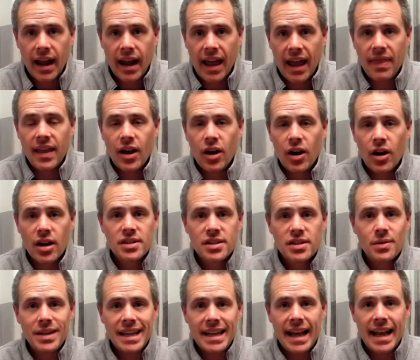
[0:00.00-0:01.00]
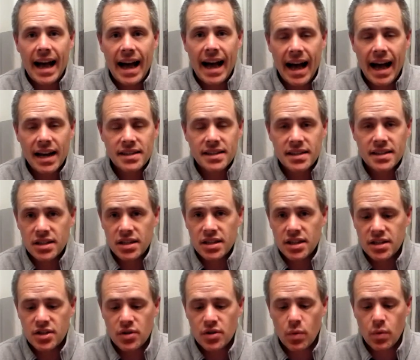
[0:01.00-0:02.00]
and they also need oxygen.
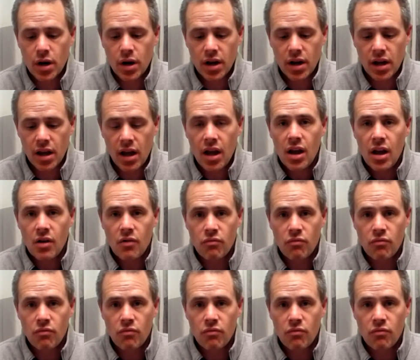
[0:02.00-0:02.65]
So we're going to